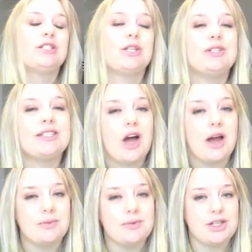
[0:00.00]
So to
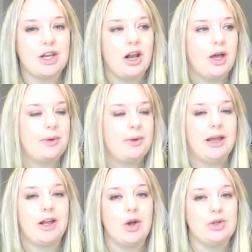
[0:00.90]
sign up to the club,
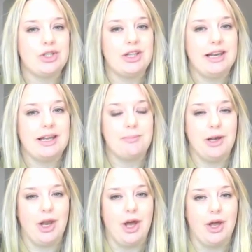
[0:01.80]
click onto the link
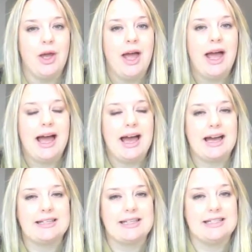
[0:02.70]
below,
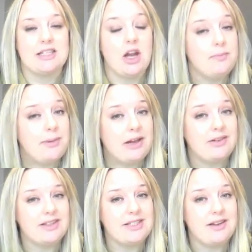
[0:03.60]
and it's
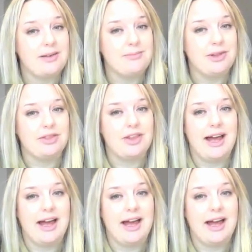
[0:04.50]
£9.99 a month.